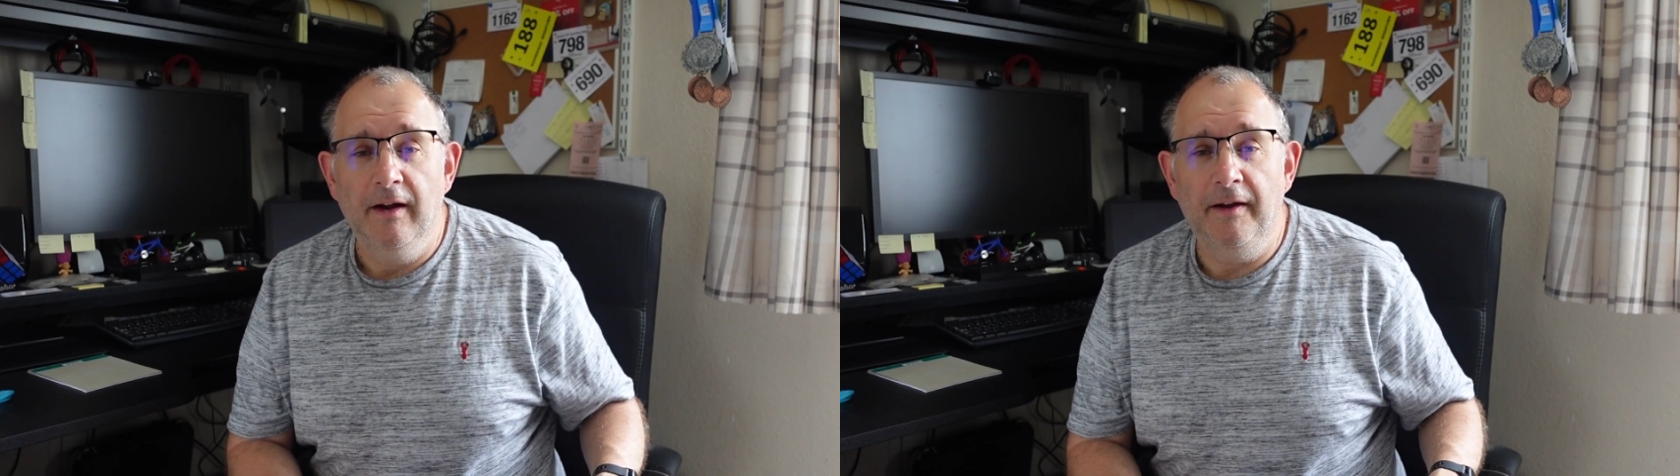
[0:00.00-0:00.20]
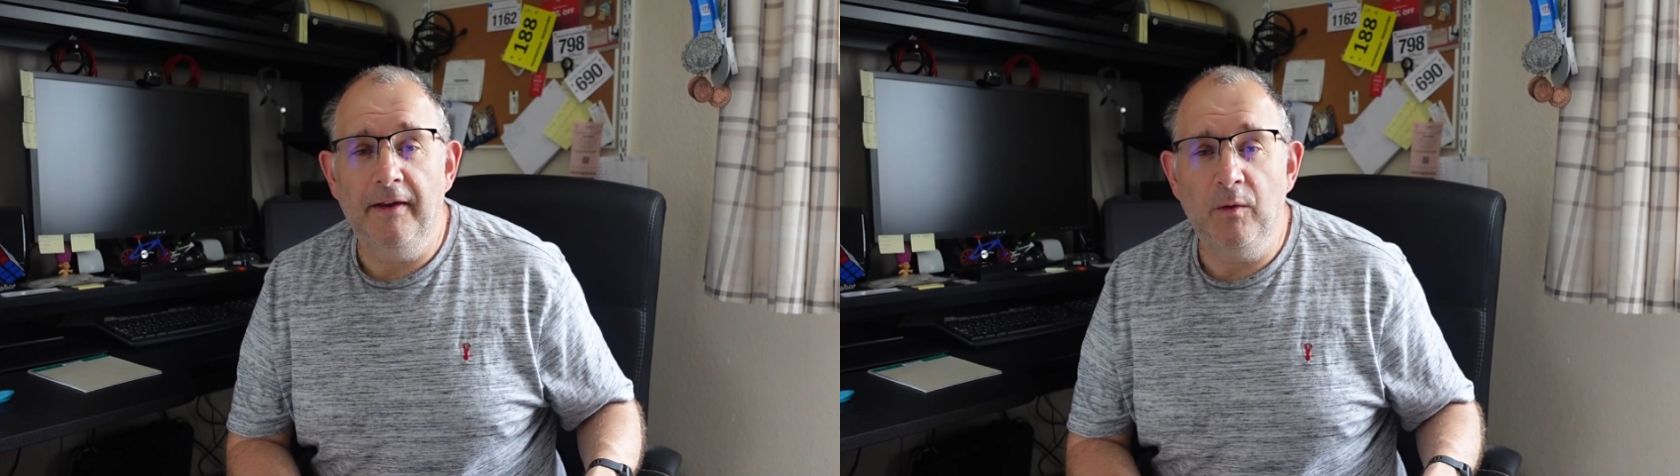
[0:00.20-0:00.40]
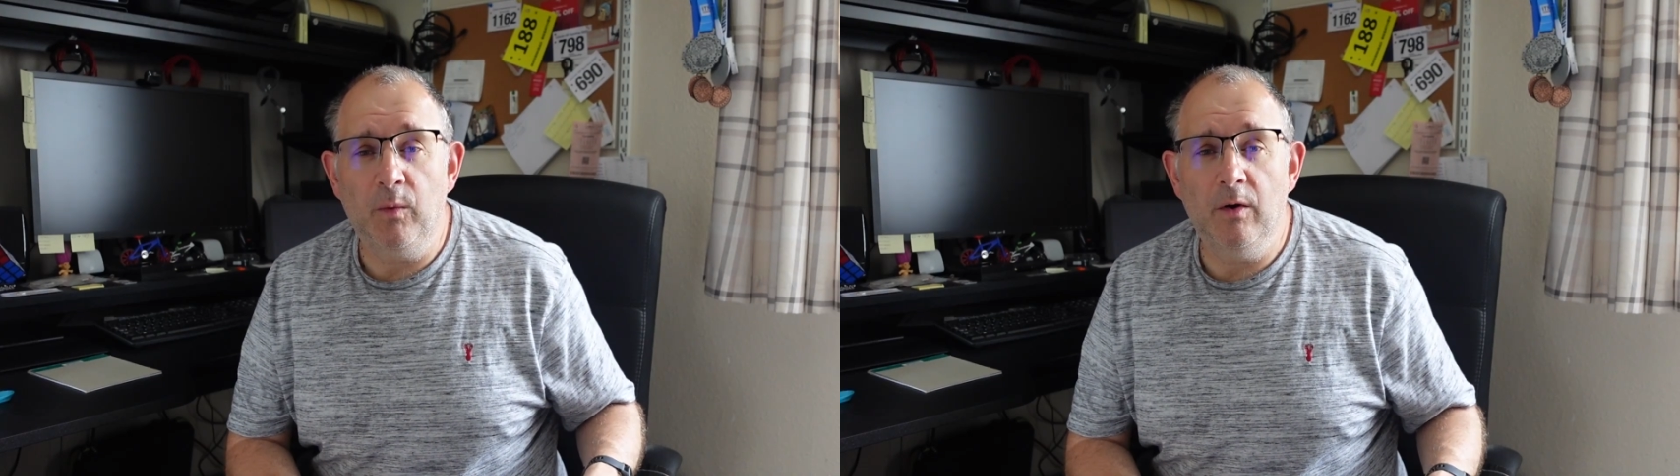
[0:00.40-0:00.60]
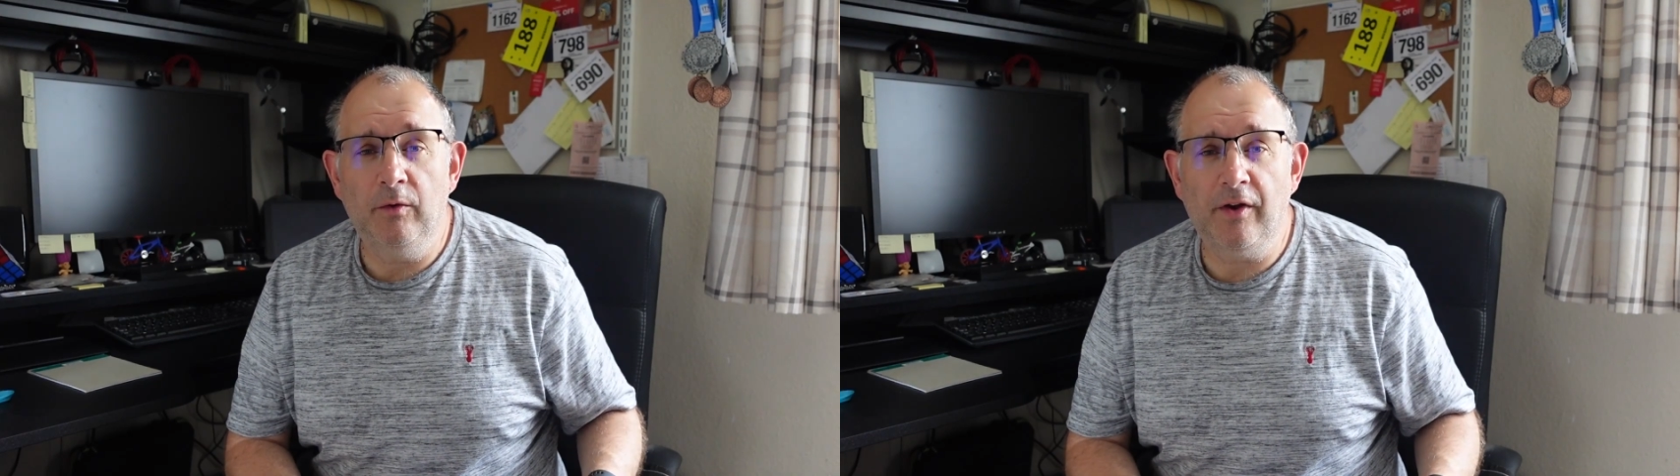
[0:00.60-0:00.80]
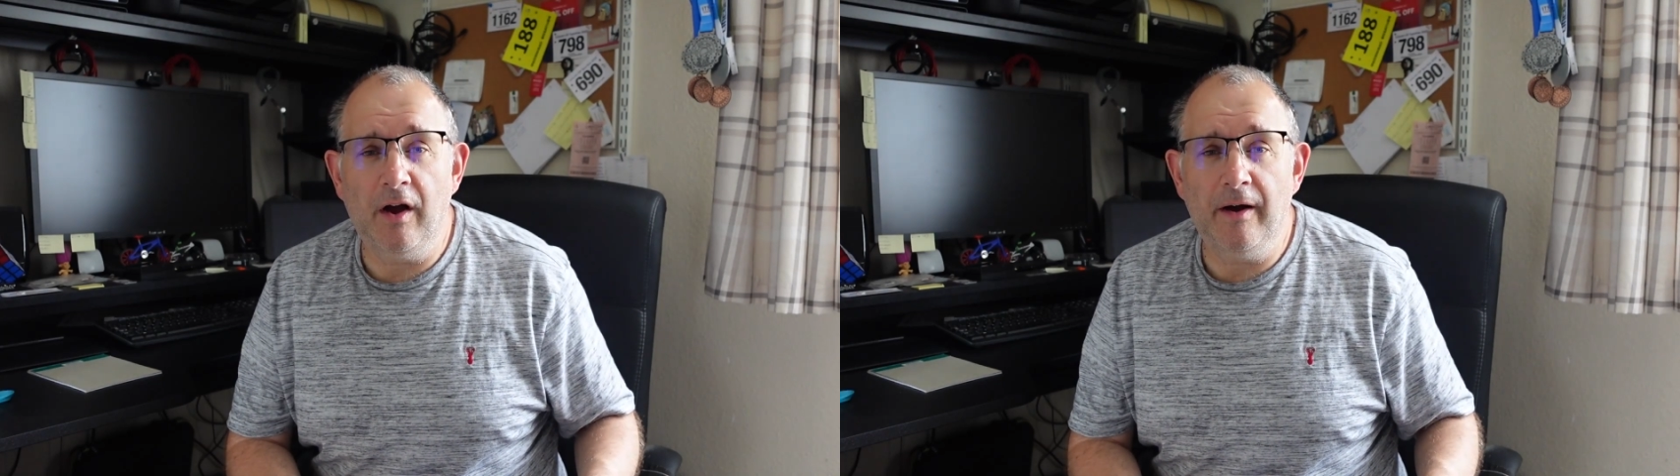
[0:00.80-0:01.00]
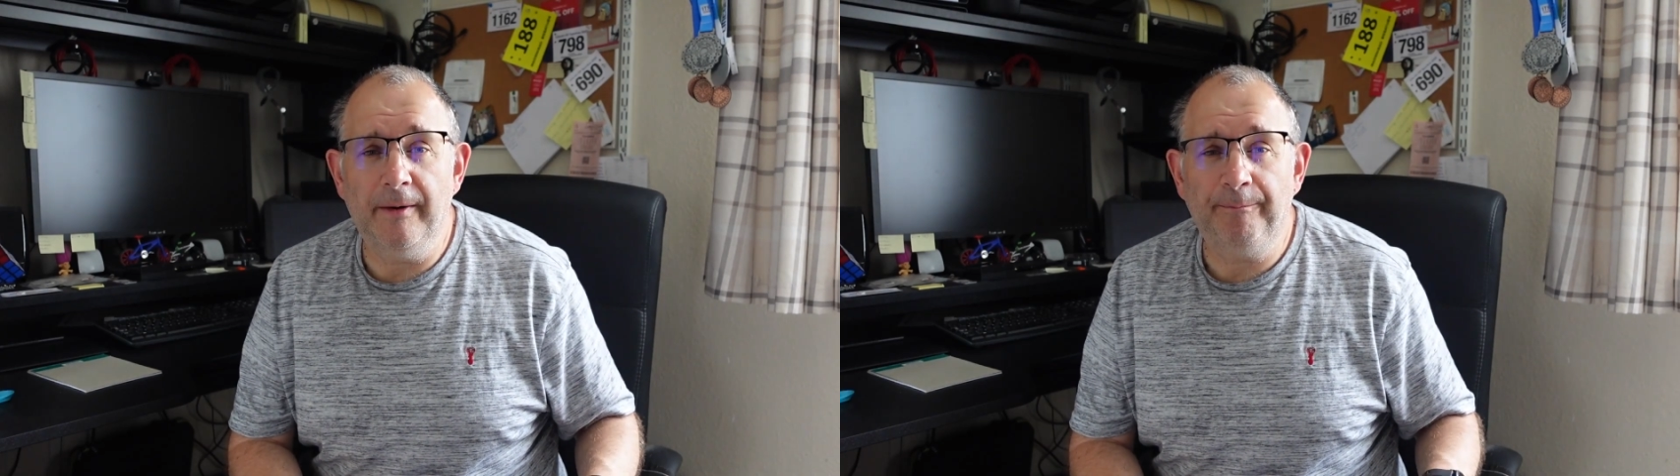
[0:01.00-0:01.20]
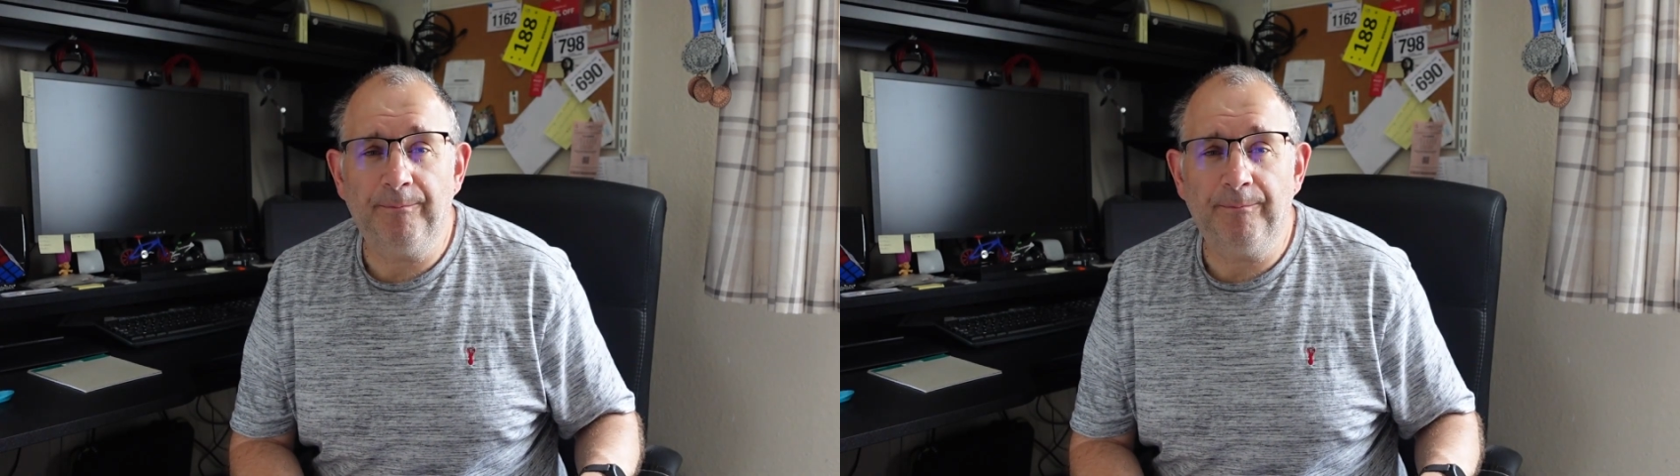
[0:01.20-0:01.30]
And then the wheels are,